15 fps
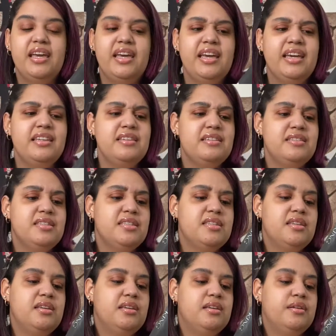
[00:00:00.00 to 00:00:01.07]
it is
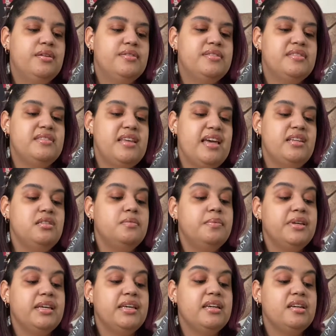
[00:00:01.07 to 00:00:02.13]
said to
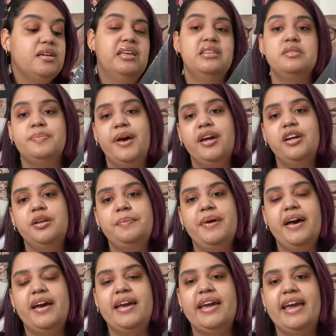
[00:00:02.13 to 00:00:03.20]
be inspired
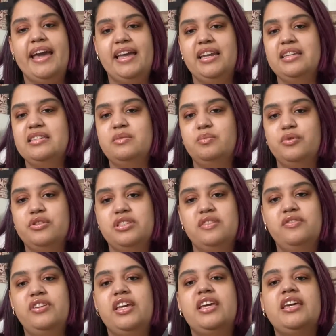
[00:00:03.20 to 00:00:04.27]
by Hades and
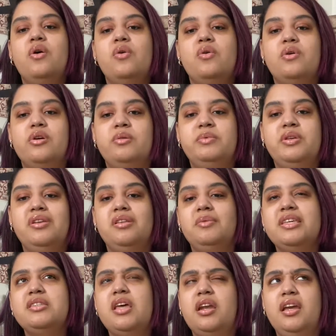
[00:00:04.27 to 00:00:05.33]
Persephone or Beauty and the
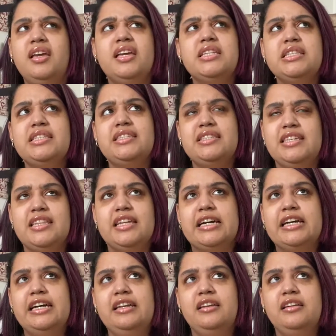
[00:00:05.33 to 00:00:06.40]
Beast, and I can see
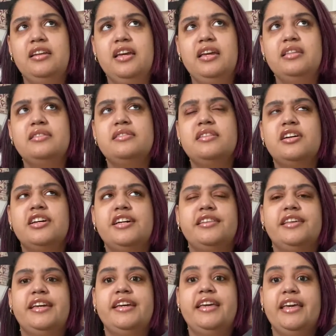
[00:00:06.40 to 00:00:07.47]
that. It's not
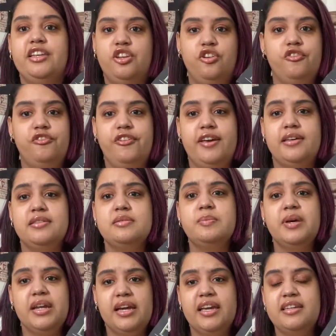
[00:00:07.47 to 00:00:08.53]
like in your face,
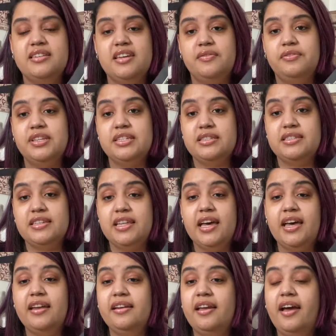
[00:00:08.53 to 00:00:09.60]
but I can definitely see
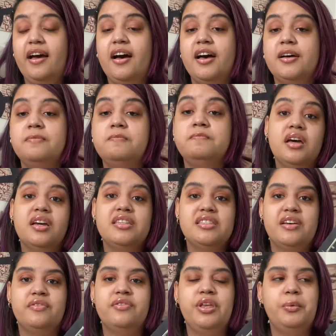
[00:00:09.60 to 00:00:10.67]
that. Um, I
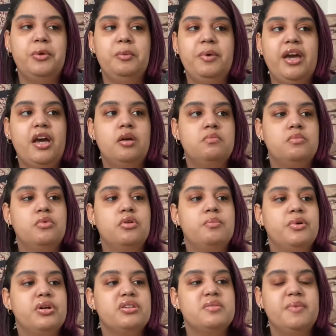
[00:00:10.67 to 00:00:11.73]
definitely want to pick up more
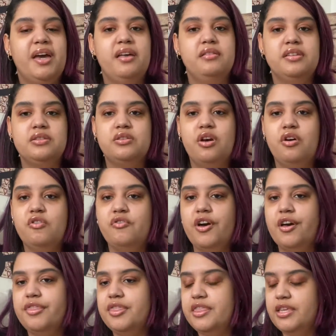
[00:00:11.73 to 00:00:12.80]
books by Elise
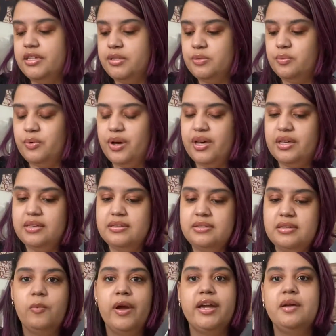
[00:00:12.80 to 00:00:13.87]
Kova. This was
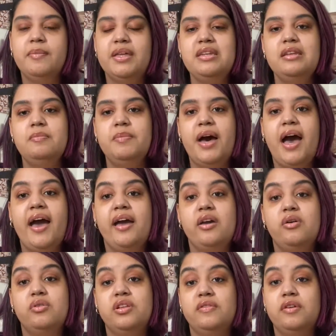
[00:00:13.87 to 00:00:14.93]
recommended by
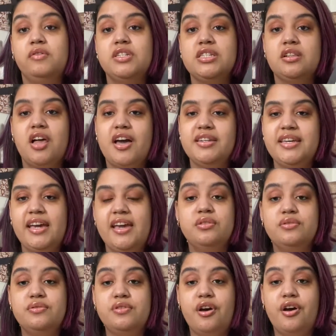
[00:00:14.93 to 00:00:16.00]
Olivia Reads a Latte,
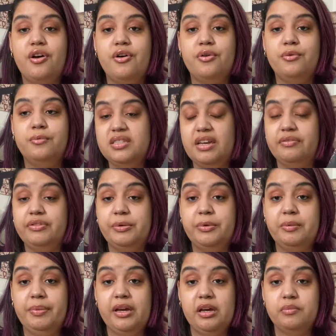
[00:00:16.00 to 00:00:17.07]
so definitely want
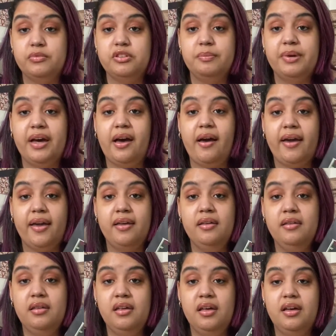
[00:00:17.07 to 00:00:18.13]
to pick up more by
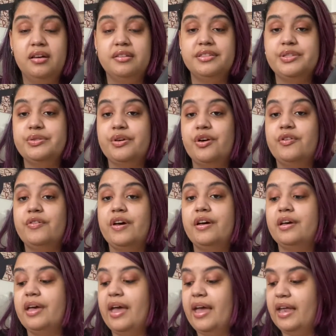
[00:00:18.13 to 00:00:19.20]
Elise Kova,
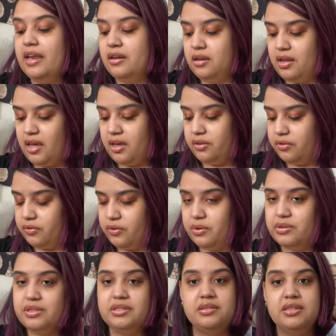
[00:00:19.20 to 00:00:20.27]
and I look
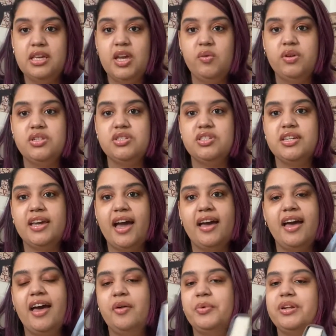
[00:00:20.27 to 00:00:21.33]
forward to seeing what she has
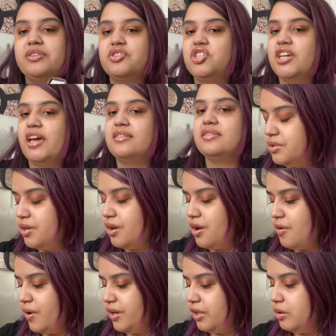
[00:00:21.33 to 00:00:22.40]
what else she has.
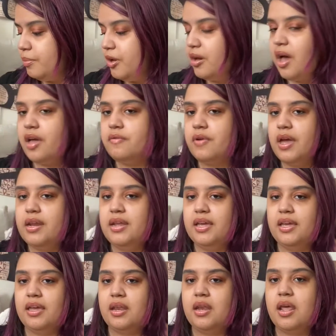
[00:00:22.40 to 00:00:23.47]
So another book I read
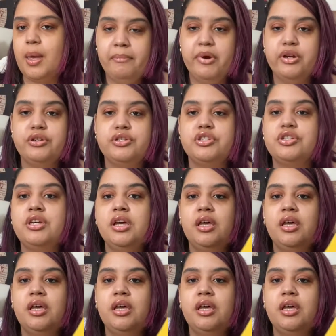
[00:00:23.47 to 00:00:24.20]
in March